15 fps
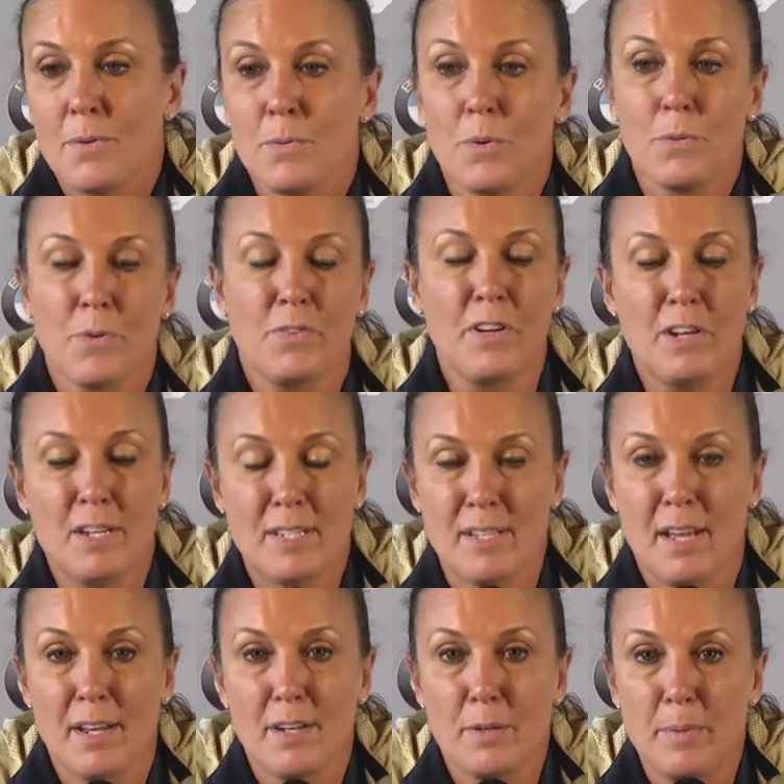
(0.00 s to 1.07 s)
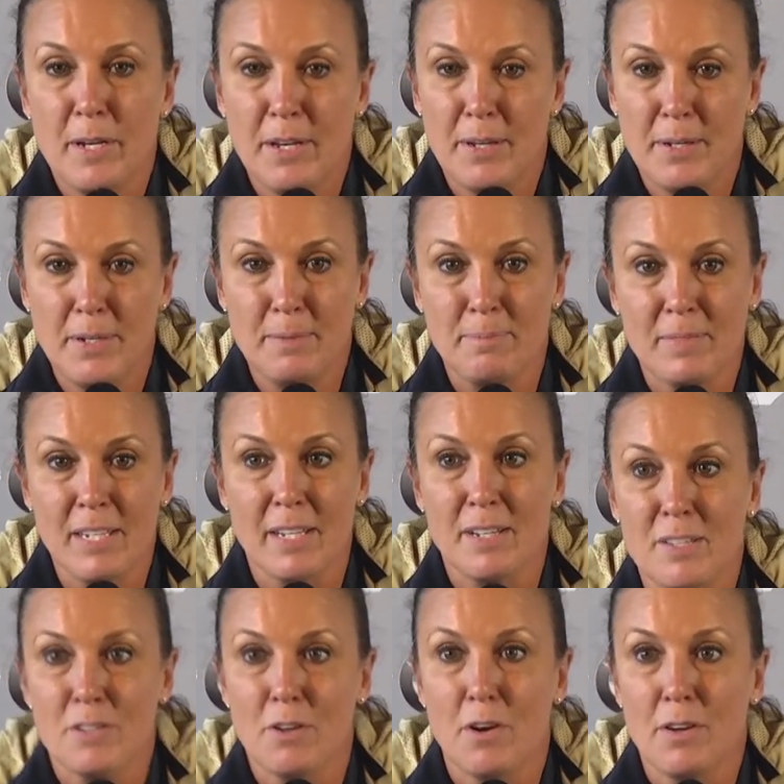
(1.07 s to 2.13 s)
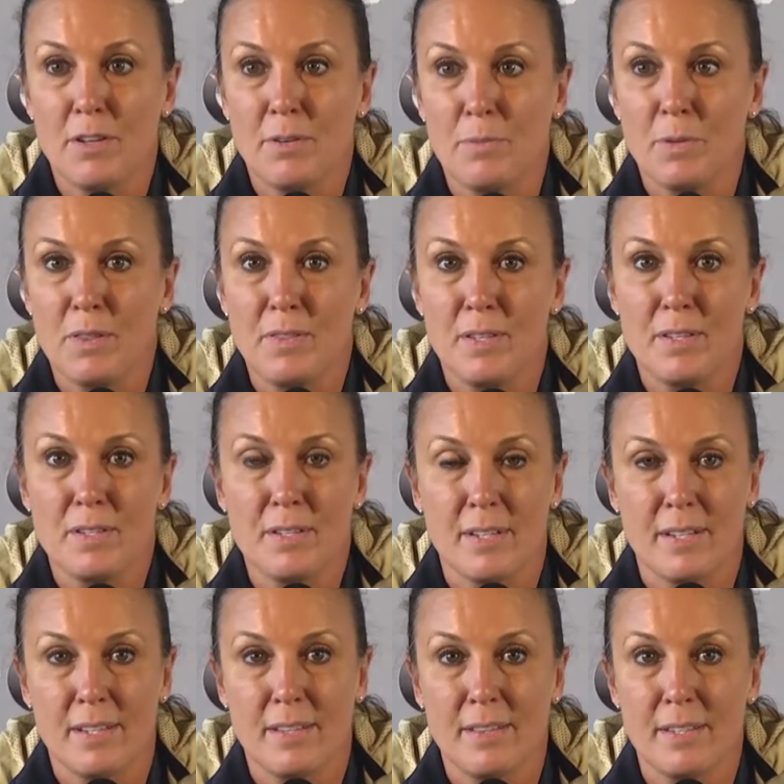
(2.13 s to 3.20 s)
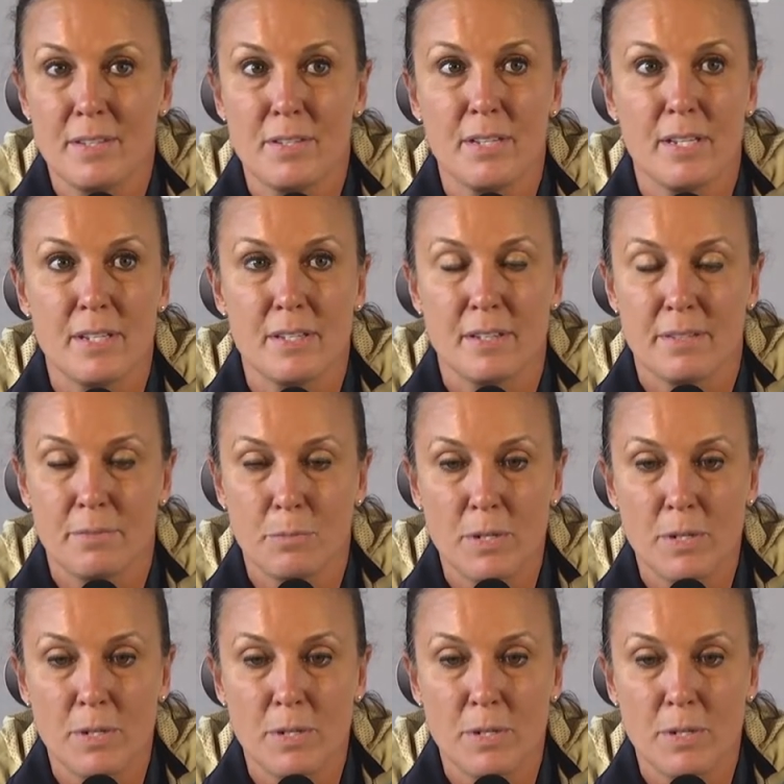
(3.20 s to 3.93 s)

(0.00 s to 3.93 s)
Well, we're very excited about getting started with this this season.